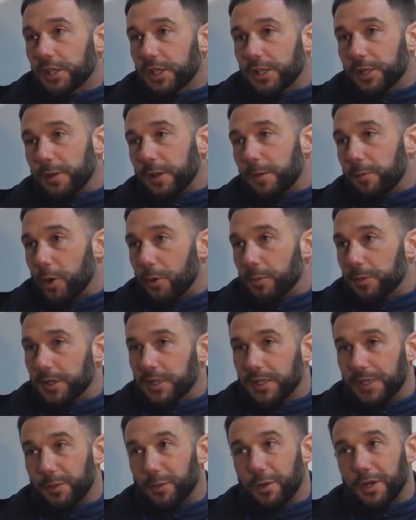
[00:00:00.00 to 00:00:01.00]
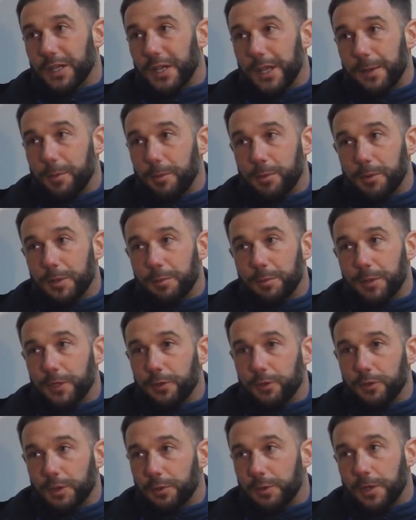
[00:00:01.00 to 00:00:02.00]
they were at the bottom of the league and they weren't capable of
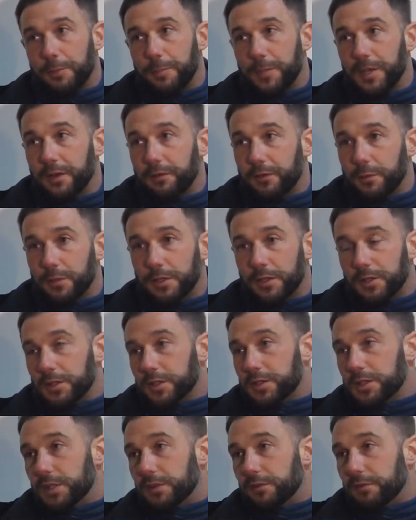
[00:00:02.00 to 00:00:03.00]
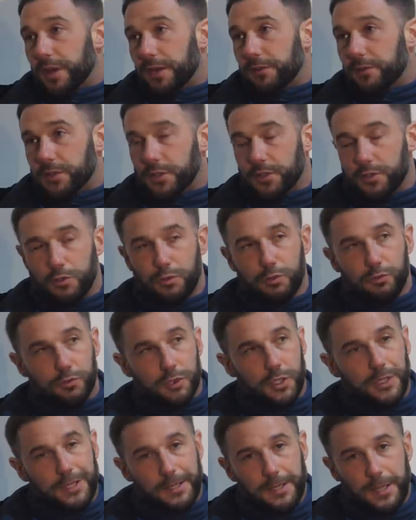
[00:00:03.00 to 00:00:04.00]
playing out and they were getting beat every week and conceding five or six goals,